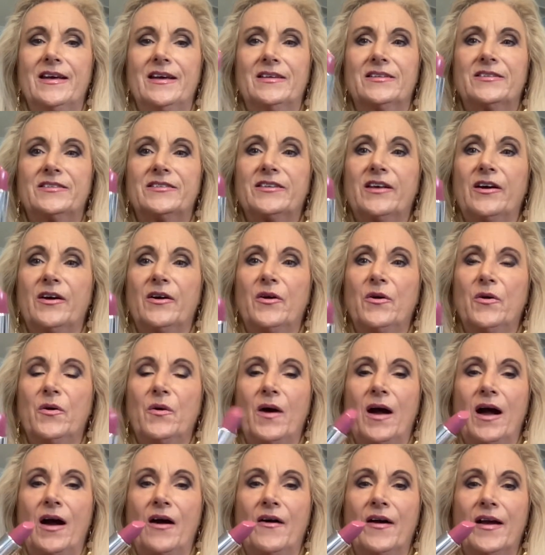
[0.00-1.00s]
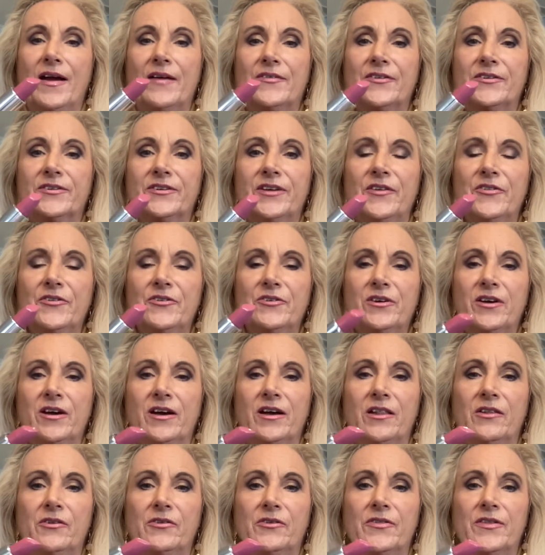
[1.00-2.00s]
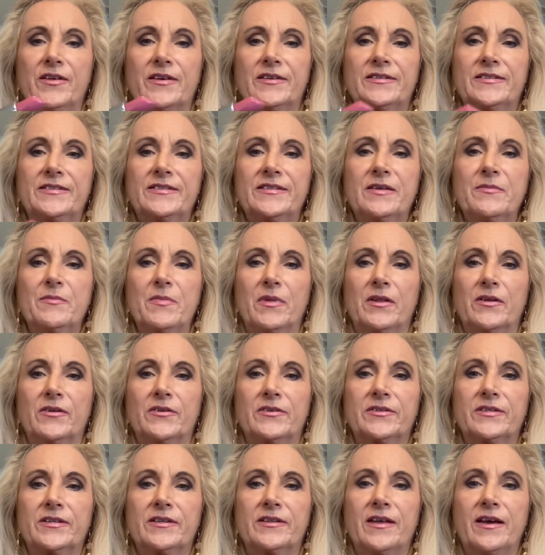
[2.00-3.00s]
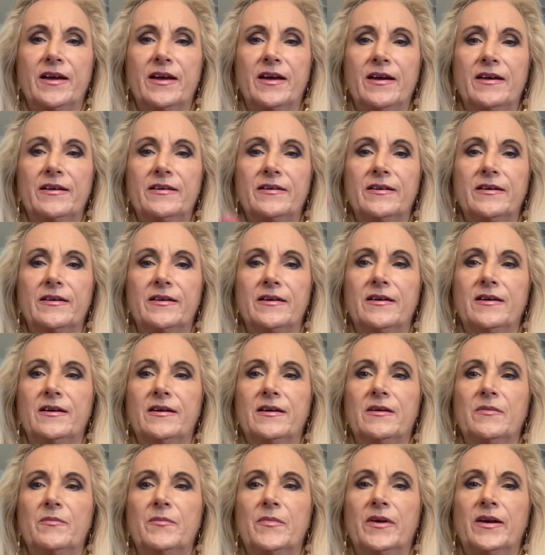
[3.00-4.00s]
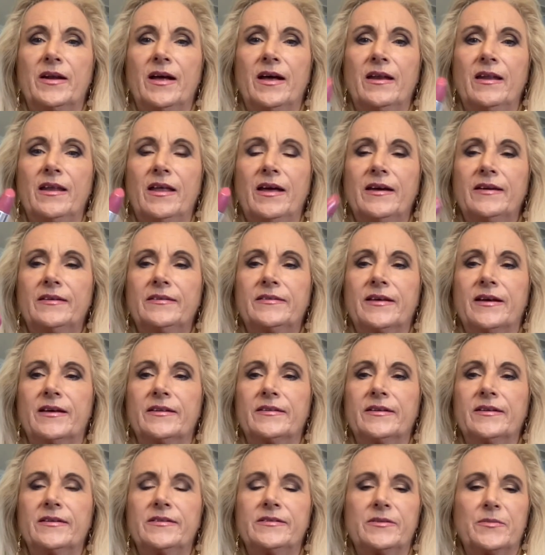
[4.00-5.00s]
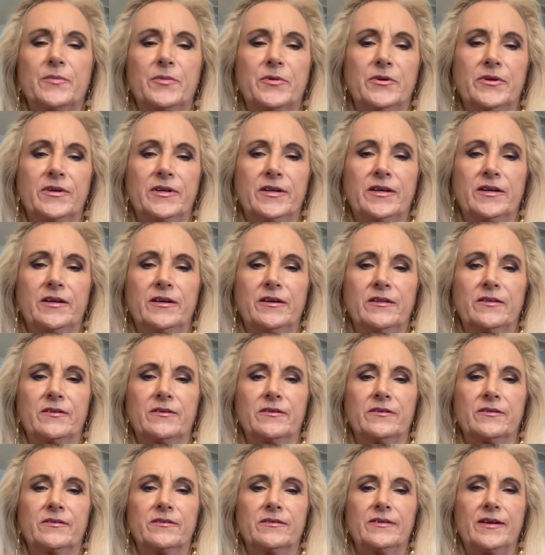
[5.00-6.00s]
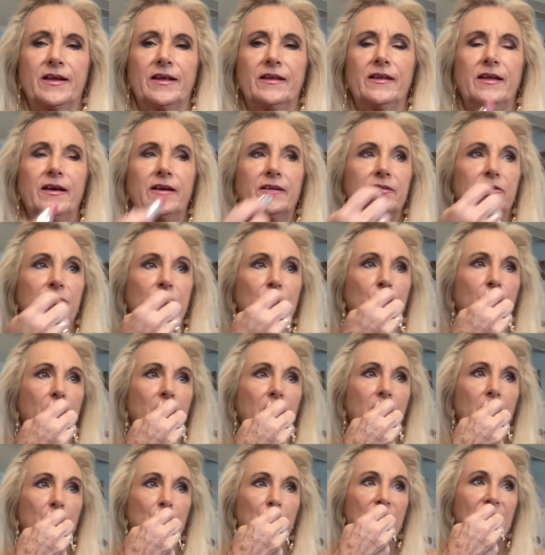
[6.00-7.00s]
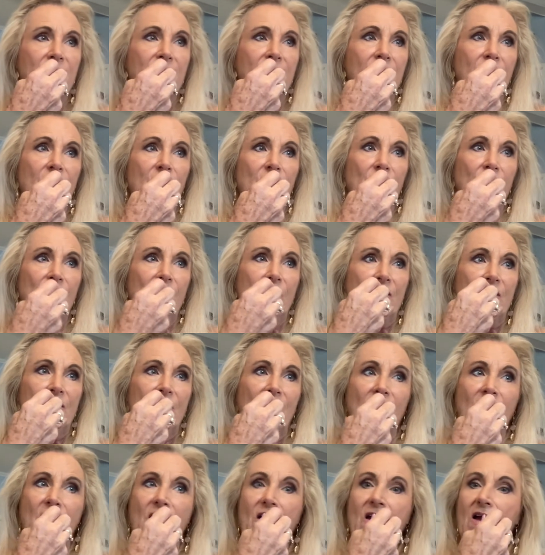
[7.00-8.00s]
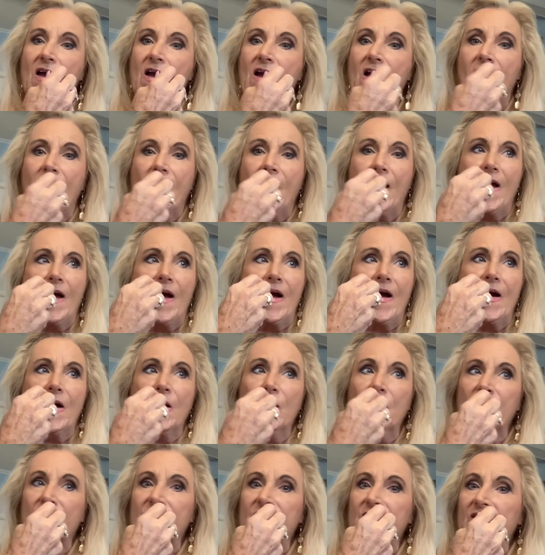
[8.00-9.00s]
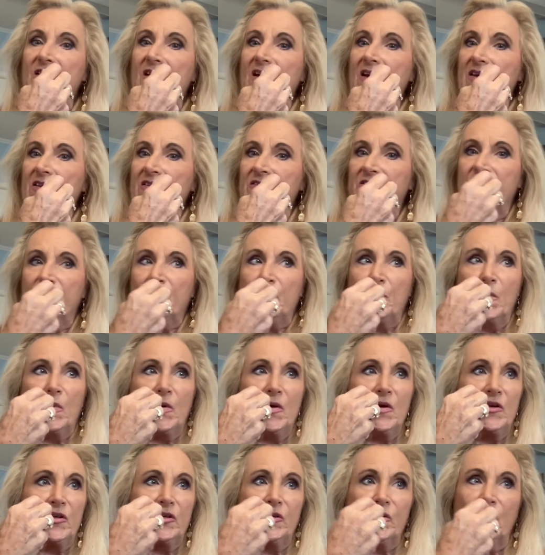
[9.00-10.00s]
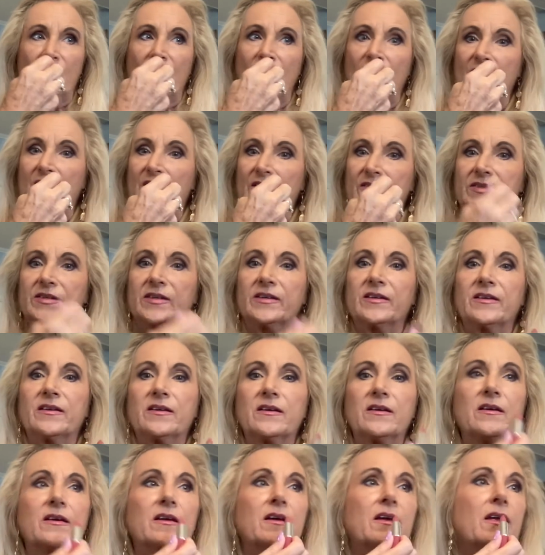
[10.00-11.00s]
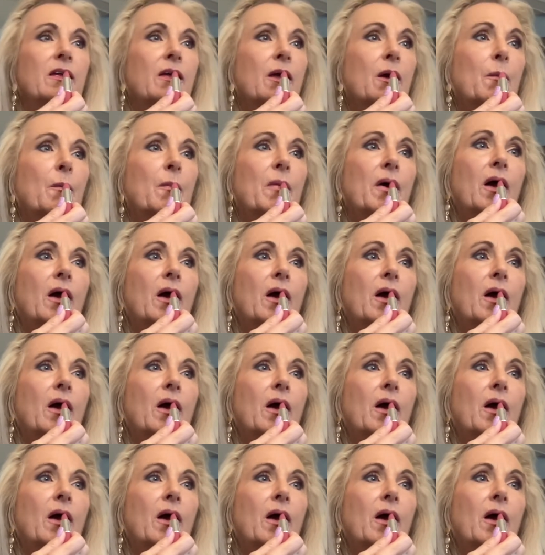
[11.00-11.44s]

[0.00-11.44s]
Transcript: So I'll have another color that's similar to that. But I like that. That's a pretty color. I like their plummy colors. Oh, it's nice and moisturizing. Yep.